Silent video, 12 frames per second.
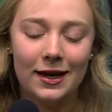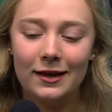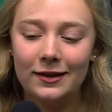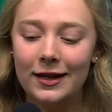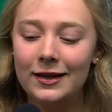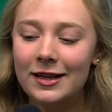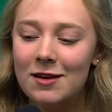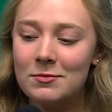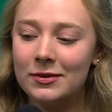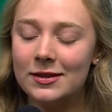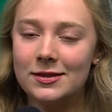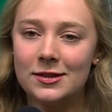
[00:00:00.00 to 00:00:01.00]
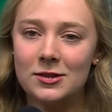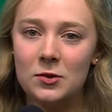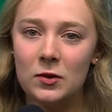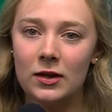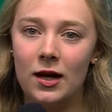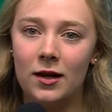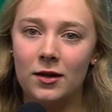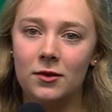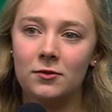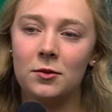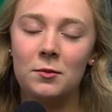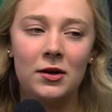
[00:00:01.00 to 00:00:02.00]
Lately, I've been listening to a lot
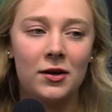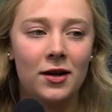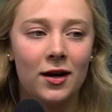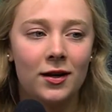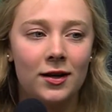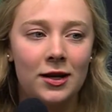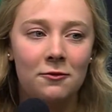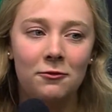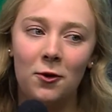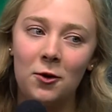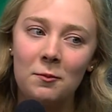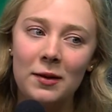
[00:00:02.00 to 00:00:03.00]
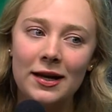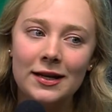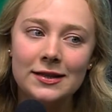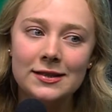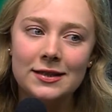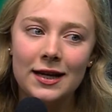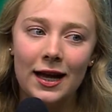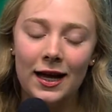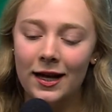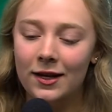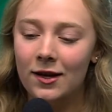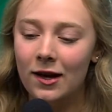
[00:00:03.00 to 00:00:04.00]
of Americana and folk bands, yeah.
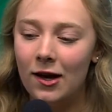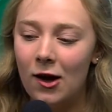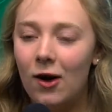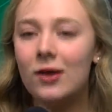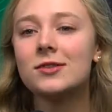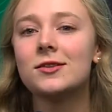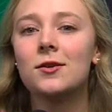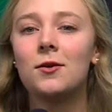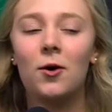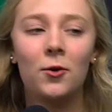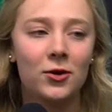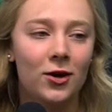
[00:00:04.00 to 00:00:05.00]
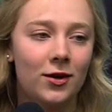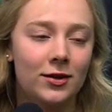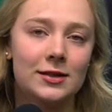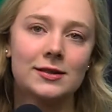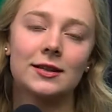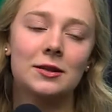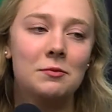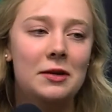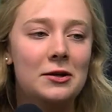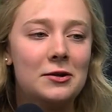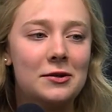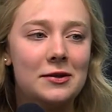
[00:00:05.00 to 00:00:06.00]
and also older artists like the
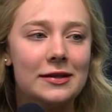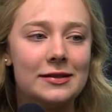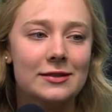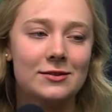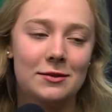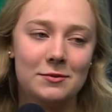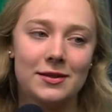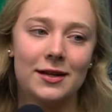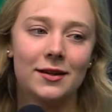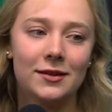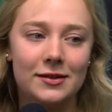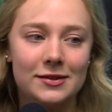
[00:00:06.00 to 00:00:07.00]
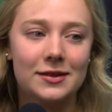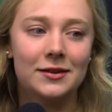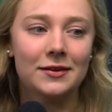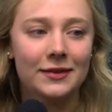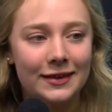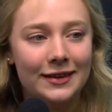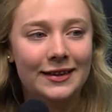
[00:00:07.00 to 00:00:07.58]
Beatles and James Taylor. So.